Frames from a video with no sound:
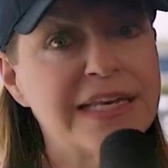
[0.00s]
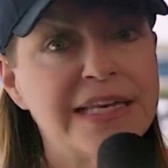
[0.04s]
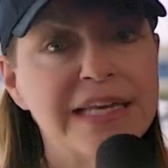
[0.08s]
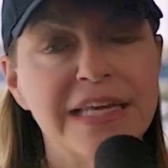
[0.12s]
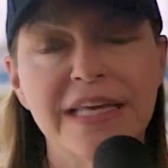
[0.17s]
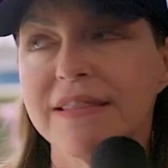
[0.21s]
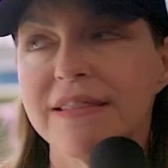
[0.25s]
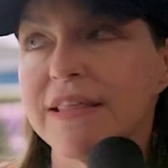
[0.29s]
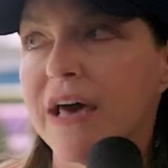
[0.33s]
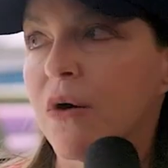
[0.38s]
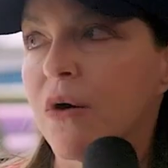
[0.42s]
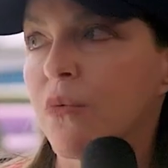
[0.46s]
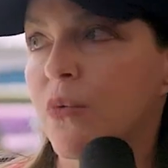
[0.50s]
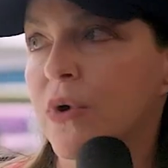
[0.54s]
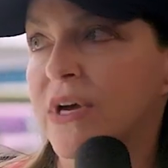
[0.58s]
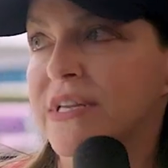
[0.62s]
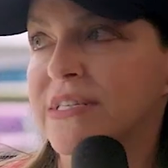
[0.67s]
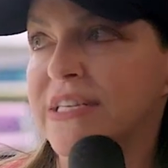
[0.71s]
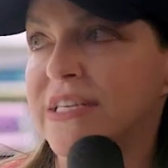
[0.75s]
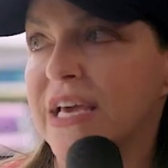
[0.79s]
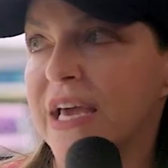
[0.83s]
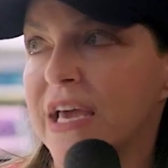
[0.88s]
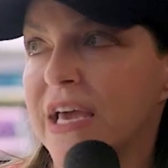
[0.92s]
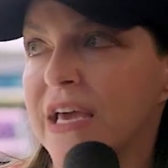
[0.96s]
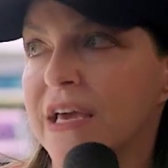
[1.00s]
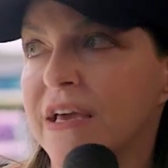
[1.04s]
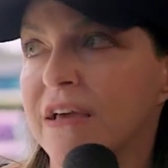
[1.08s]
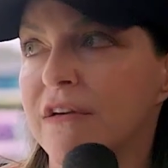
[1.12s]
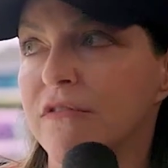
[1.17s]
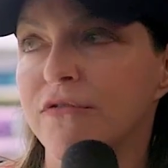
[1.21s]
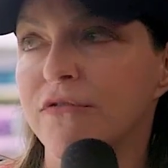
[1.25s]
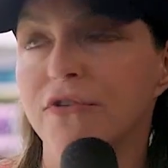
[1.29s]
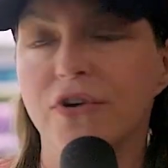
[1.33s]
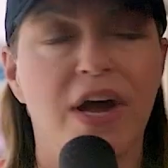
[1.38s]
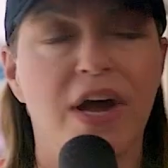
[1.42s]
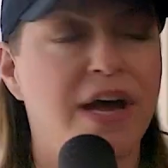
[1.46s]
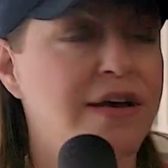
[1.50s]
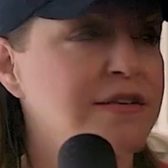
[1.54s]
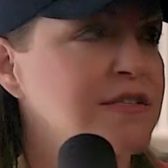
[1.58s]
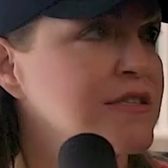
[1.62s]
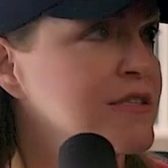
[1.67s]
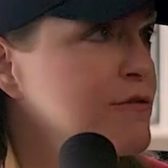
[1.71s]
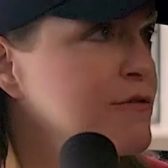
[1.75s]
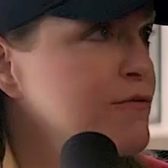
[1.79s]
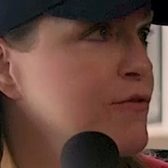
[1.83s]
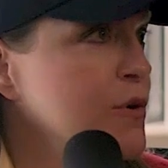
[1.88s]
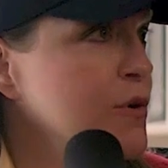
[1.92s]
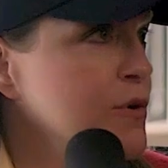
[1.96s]
need that one day for us
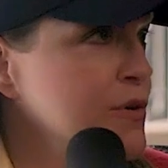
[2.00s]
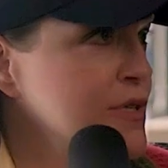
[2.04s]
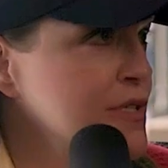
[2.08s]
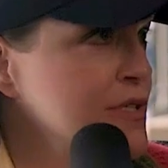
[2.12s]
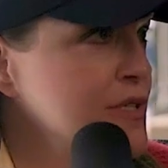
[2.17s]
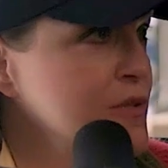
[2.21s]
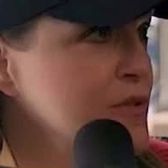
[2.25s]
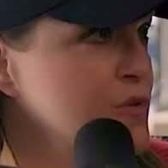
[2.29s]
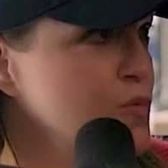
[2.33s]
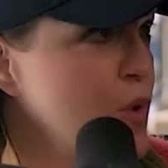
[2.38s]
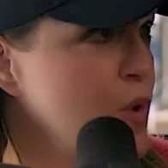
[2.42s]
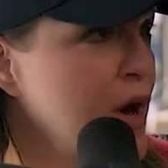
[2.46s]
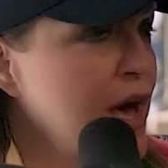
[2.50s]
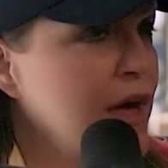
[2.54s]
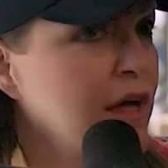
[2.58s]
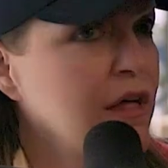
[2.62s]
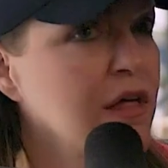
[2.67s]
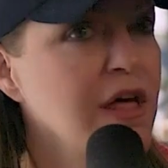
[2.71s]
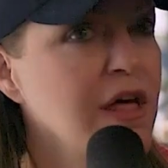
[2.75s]
to focus as well.